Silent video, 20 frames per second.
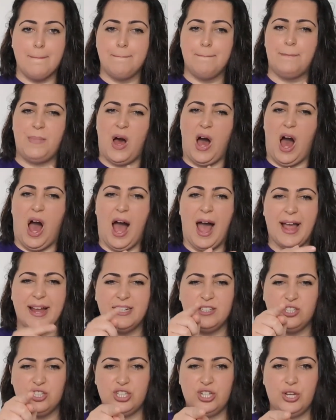
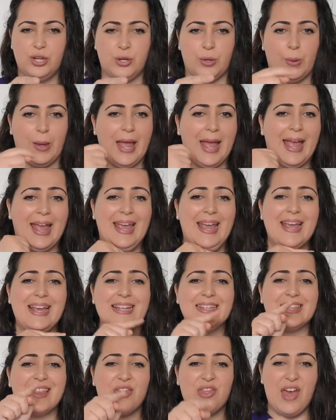"Behind you,
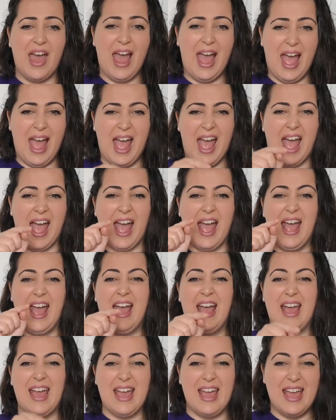he's there.
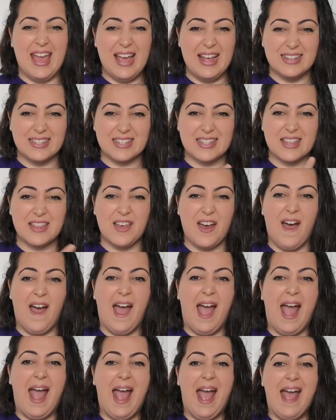It's
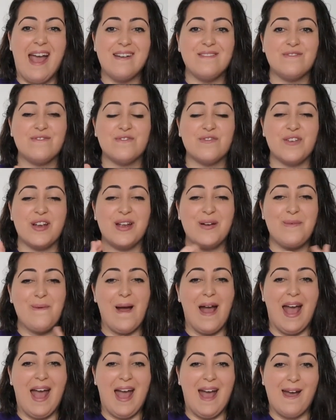the
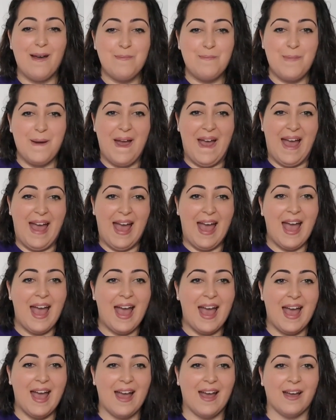everywhere
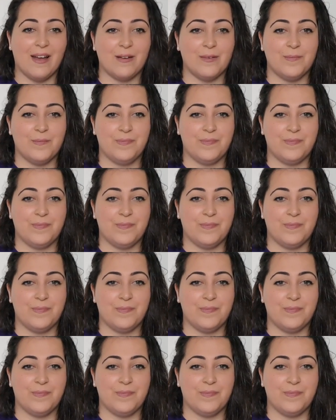bear."